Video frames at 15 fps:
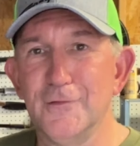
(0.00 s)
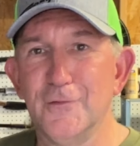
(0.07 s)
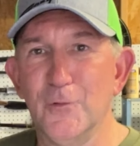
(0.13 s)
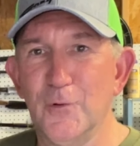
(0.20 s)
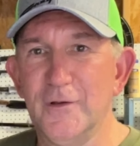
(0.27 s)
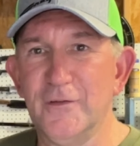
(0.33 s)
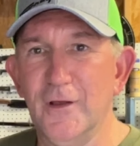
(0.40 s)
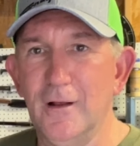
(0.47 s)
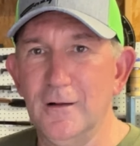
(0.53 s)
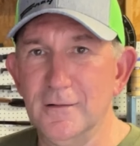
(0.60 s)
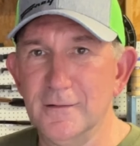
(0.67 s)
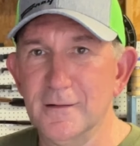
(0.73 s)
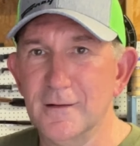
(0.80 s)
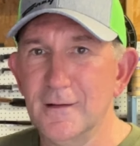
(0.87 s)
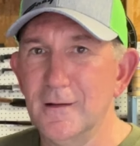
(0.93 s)
the
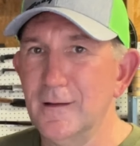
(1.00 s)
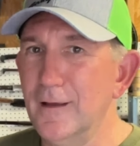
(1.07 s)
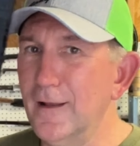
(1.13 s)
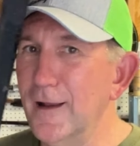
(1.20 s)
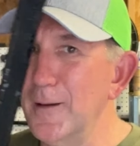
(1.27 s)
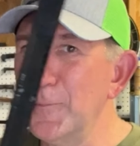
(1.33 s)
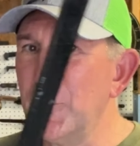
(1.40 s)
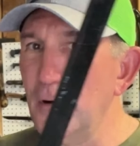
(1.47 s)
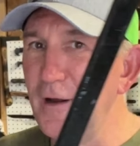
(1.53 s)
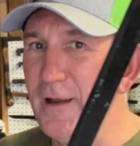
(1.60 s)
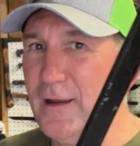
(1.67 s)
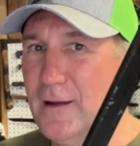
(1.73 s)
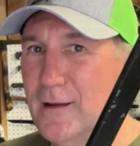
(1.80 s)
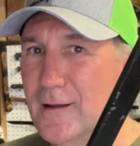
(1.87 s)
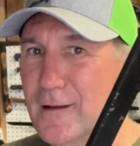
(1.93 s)
result. It ain't
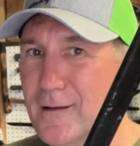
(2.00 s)
pretty,